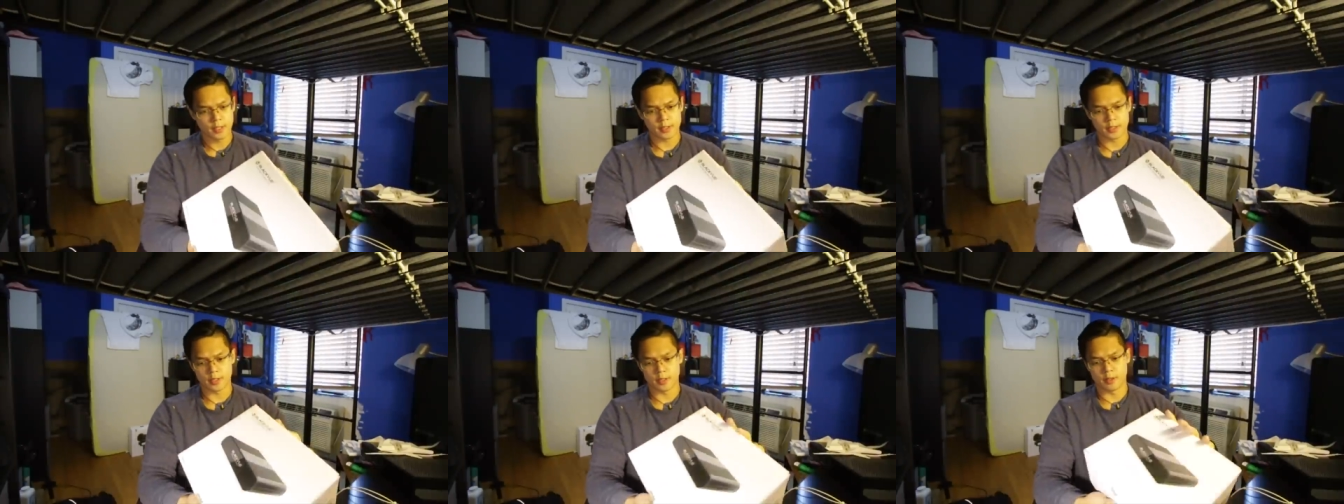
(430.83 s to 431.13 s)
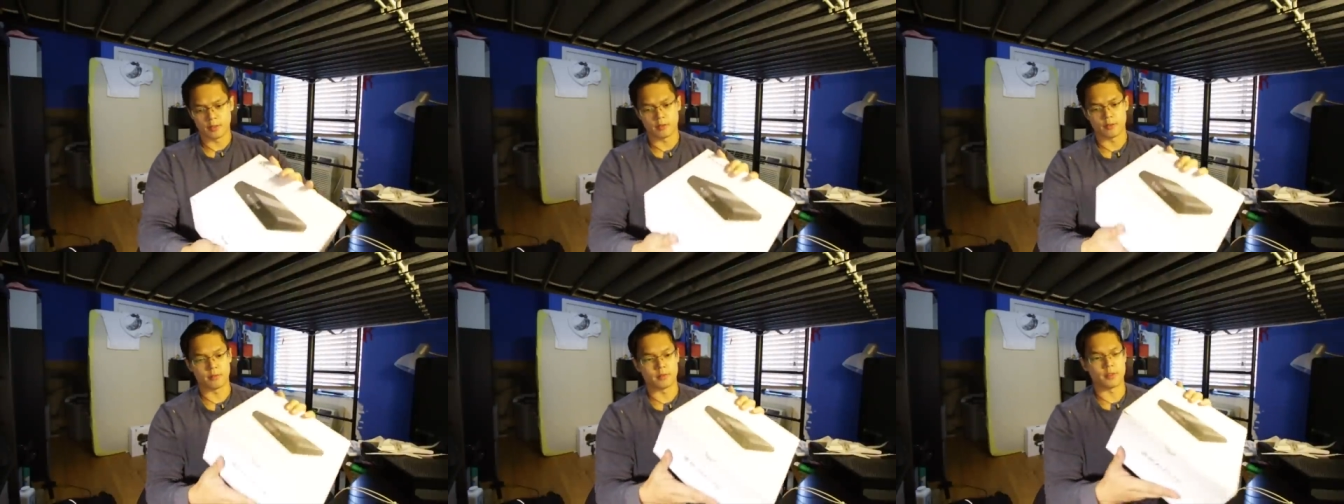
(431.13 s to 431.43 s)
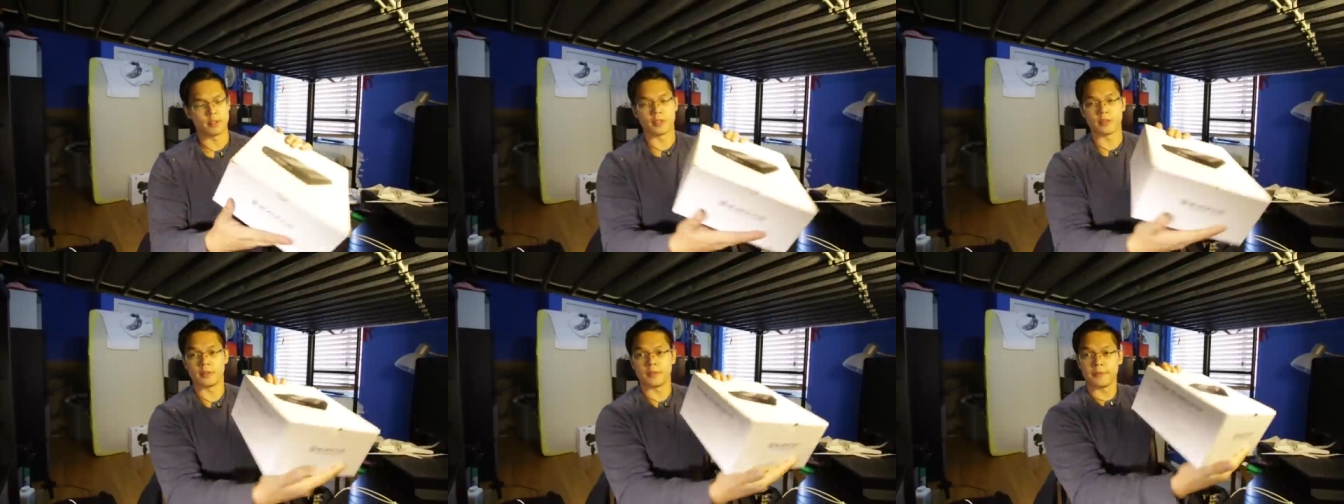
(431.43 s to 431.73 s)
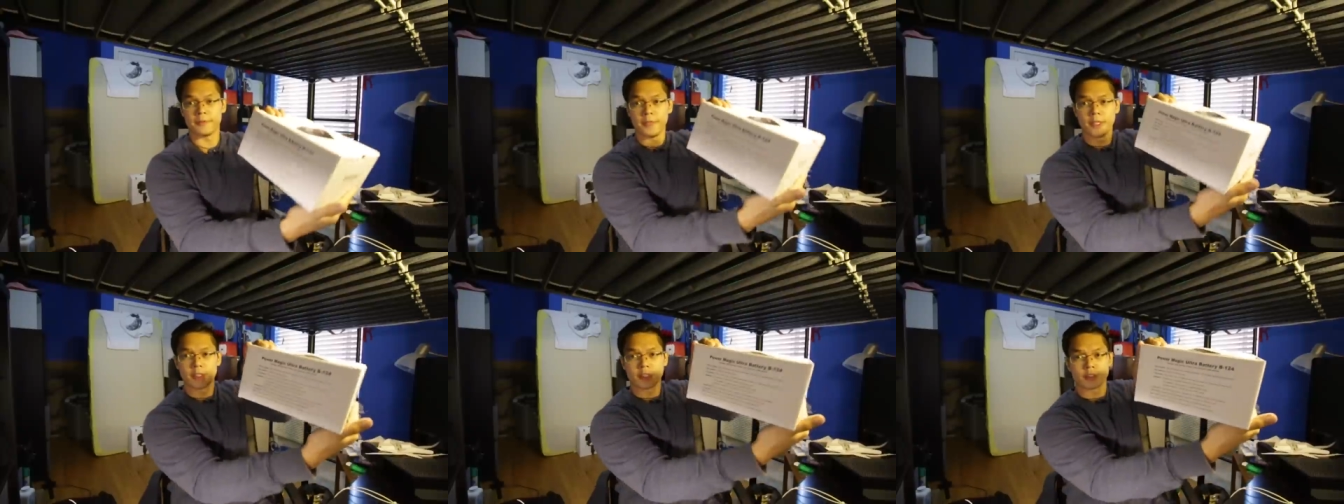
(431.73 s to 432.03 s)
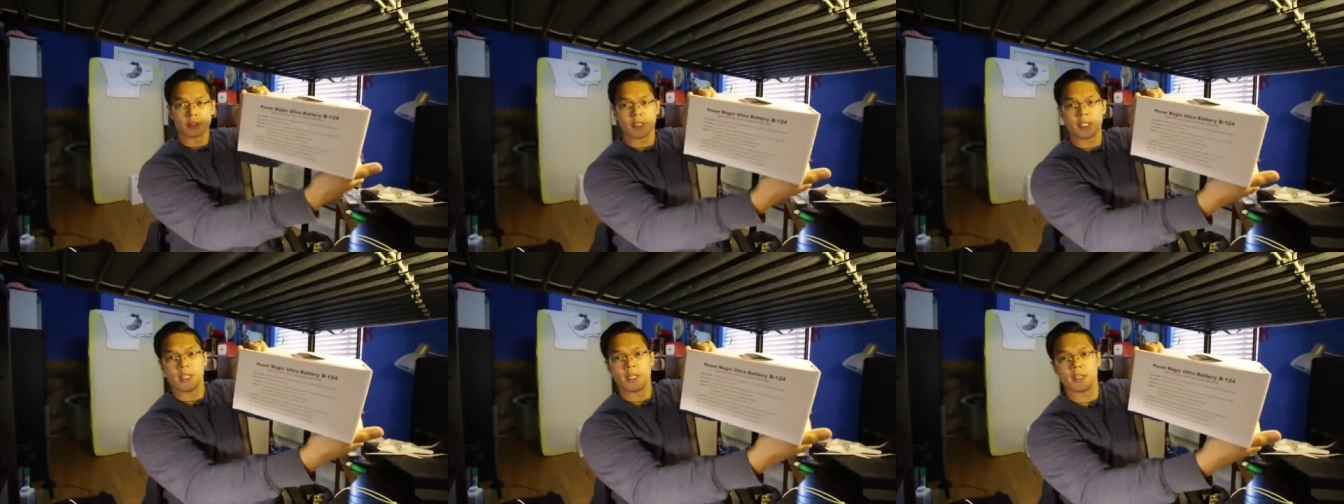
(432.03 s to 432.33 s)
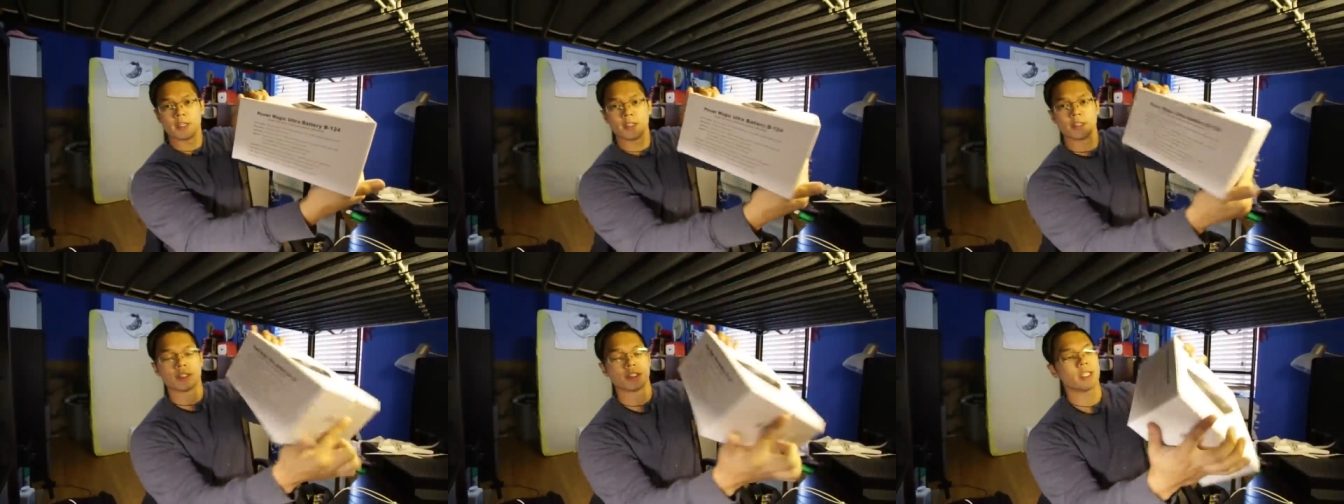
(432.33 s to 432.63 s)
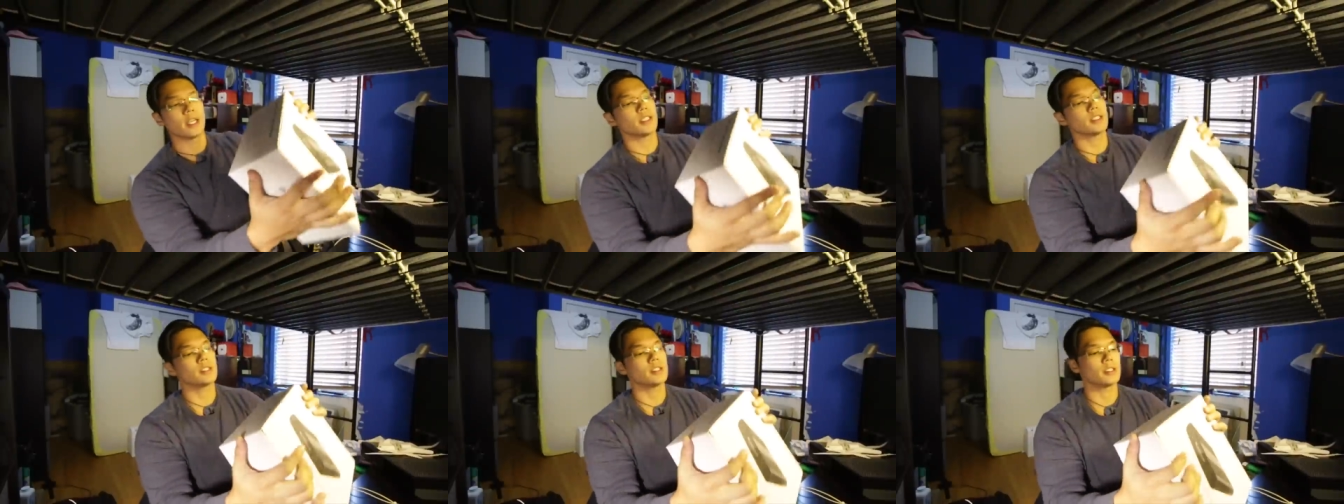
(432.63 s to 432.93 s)
So the features here, it
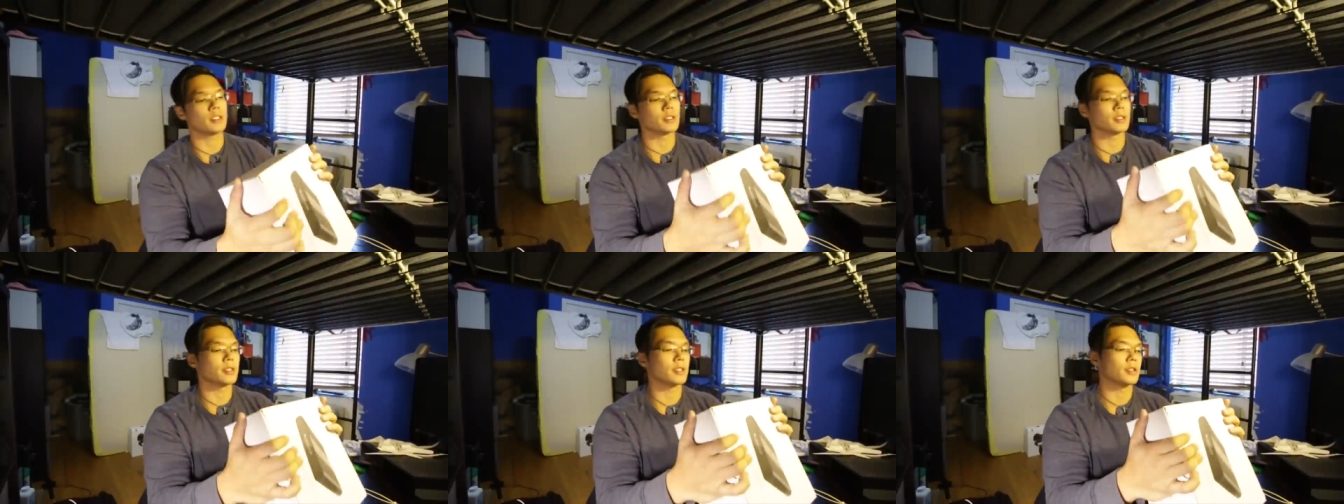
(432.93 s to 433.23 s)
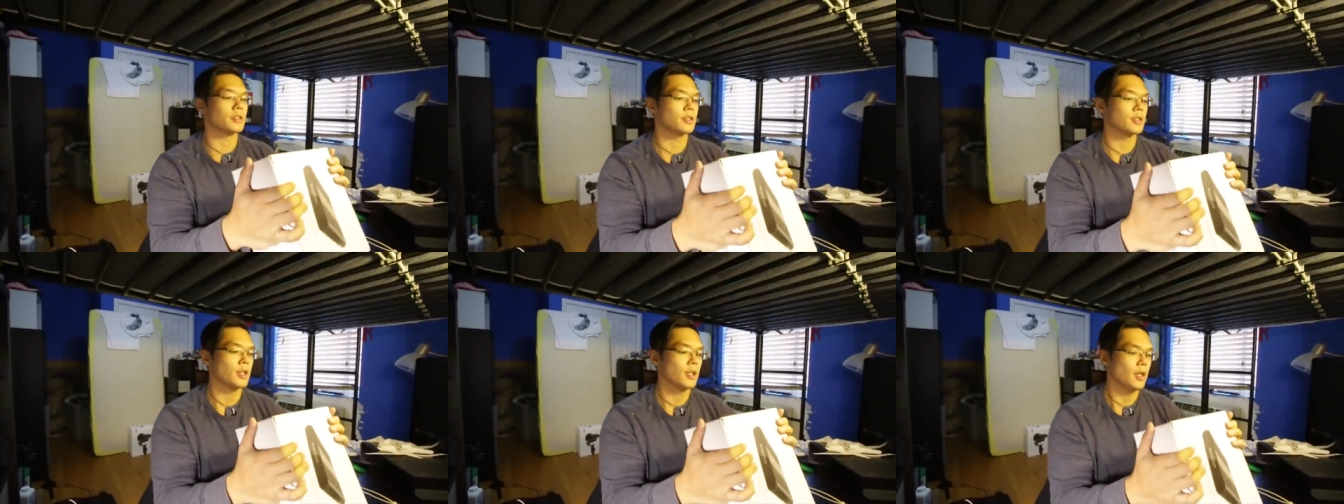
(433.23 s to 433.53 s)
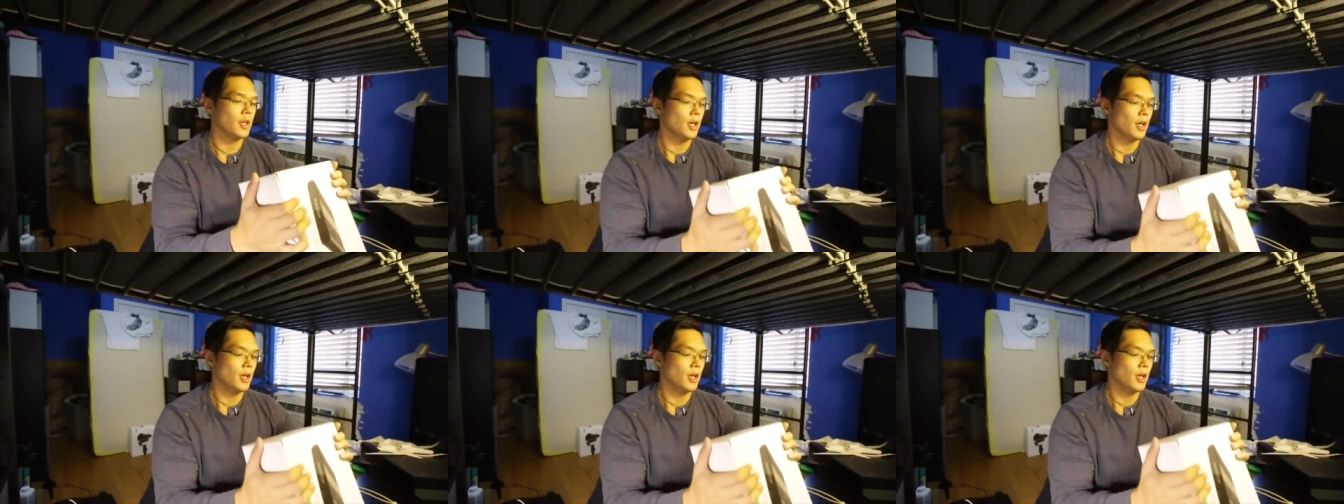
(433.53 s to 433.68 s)
says